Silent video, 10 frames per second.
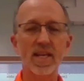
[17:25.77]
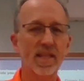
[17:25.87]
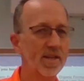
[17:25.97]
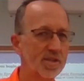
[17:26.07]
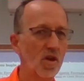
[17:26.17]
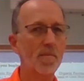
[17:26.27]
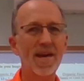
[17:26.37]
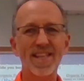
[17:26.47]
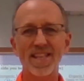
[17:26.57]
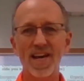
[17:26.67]
and there's no
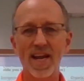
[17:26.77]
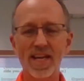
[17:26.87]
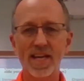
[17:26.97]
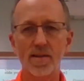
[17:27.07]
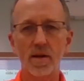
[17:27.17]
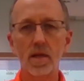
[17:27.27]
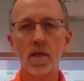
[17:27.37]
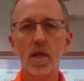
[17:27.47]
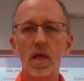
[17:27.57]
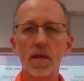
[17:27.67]
methine either,
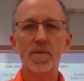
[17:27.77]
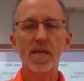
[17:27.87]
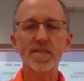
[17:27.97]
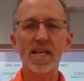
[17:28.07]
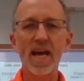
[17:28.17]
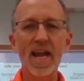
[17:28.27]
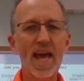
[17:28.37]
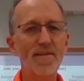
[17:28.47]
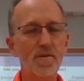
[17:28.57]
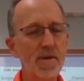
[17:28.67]
because you got to
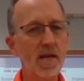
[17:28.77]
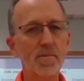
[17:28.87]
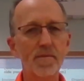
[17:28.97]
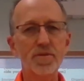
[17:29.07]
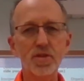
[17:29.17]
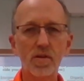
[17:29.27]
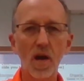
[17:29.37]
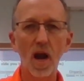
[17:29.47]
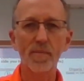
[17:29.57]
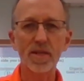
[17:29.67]
have a minimum of 2
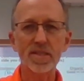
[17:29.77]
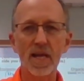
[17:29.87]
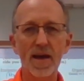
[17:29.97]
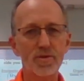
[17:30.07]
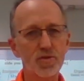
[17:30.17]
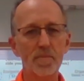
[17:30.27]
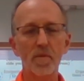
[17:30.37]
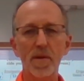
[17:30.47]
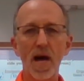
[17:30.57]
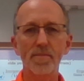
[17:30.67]
carbons to have a
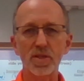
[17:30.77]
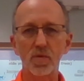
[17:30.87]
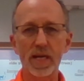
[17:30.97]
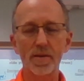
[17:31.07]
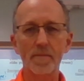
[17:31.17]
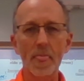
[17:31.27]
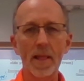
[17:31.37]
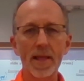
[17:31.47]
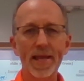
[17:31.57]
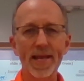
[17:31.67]
triple bond between them.
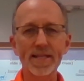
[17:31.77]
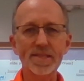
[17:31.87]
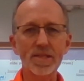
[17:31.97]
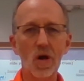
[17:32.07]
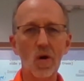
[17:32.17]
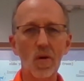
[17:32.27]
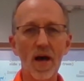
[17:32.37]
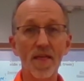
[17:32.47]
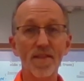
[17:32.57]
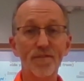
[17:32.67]
And
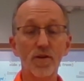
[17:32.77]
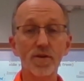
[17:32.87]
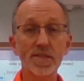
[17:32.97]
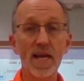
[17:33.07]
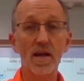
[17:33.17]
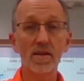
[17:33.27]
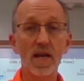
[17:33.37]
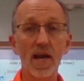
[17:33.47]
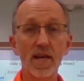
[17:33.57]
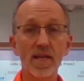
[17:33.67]
so the first
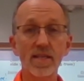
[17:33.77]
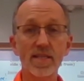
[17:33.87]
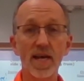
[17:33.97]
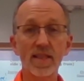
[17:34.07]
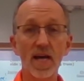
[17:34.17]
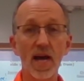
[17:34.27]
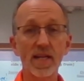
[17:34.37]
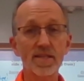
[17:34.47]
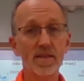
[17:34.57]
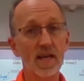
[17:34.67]
alkyne is
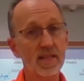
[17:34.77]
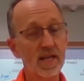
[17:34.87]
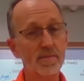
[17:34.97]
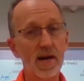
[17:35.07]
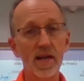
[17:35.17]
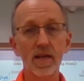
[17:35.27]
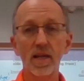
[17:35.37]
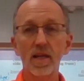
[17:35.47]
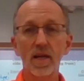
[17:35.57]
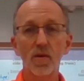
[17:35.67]
ethyne. So now think about it.
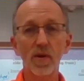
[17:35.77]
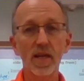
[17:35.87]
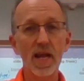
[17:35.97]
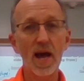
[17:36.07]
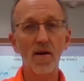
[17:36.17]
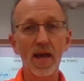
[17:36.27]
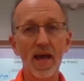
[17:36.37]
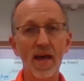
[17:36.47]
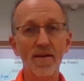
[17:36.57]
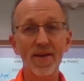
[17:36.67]
We now
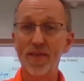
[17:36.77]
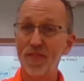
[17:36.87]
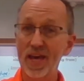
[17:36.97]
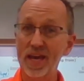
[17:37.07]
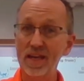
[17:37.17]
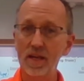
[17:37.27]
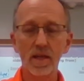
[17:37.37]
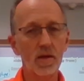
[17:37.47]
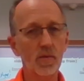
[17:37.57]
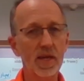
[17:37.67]
have ethane,
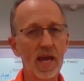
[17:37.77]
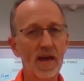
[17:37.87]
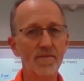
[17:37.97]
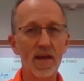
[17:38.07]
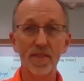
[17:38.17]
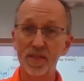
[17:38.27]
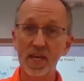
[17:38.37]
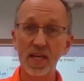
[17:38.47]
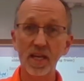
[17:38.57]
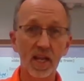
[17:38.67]
we have
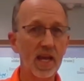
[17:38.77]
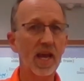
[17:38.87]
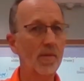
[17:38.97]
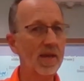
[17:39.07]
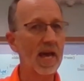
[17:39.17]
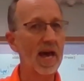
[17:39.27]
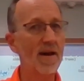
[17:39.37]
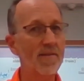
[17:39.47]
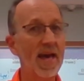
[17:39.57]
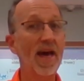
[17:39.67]
ethene, and we
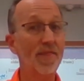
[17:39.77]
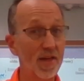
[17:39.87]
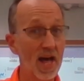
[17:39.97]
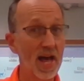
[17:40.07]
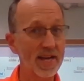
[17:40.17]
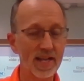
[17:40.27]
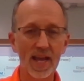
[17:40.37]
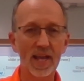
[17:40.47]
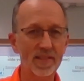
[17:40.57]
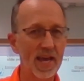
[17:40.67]
have ethyne,
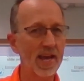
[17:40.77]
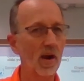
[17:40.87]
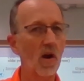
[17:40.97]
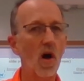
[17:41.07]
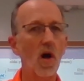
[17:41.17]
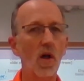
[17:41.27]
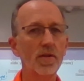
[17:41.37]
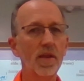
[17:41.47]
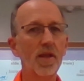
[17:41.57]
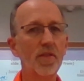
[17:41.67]
and they are
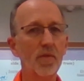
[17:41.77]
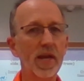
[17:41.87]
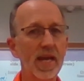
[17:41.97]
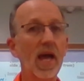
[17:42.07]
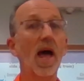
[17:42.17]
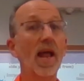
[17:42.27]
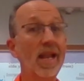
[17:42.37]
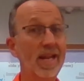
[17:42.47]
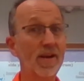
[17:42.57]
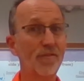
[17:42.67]
all 3
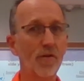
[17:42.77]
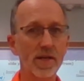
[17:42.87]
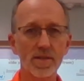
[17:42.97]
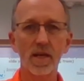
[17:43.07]
different